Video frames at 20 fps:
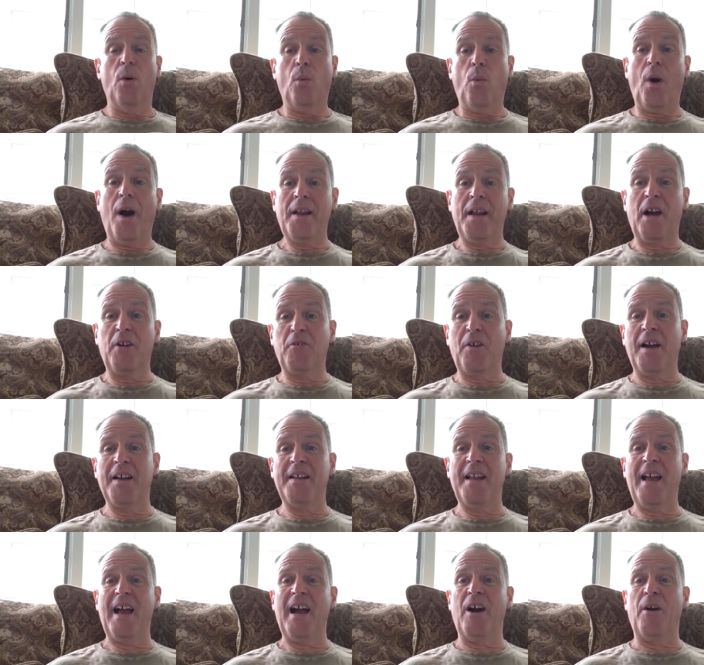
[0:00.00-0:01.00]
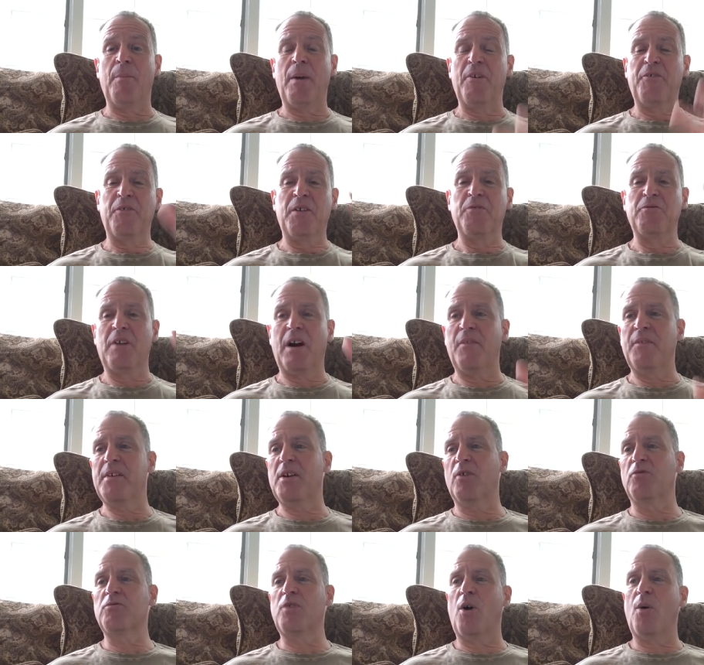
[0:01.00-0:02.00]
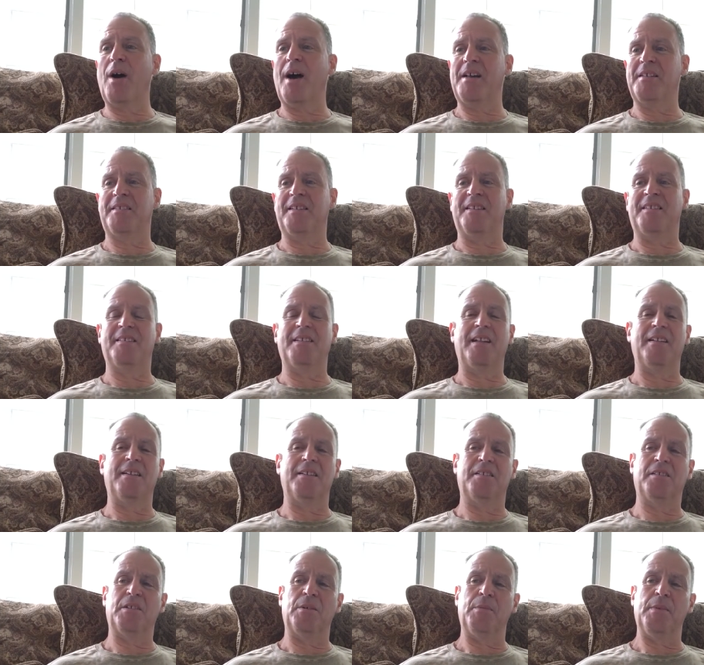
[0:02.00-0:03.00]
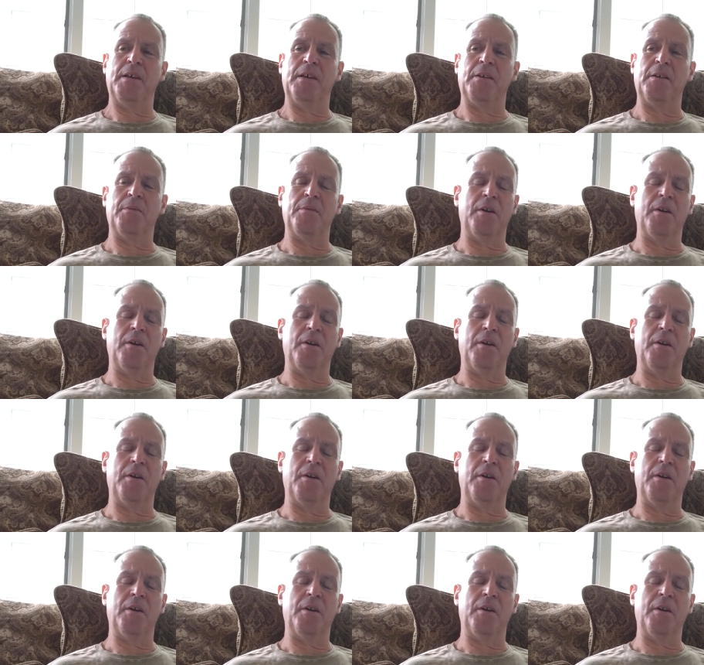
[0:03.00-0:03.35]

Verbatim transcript: Why not right now? My friend Rafael Rojas has said this to me